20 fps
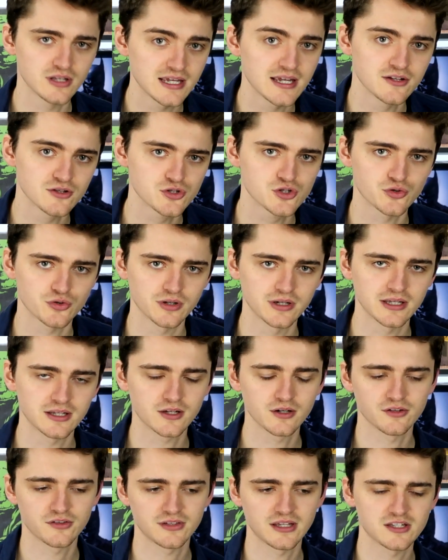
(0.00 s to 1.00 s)
injury,
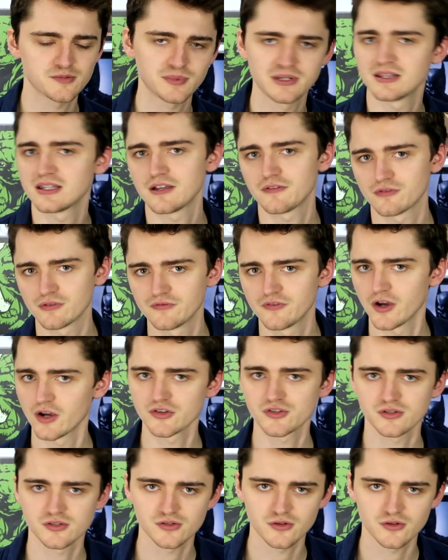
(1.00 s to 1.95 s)
because there's been different versions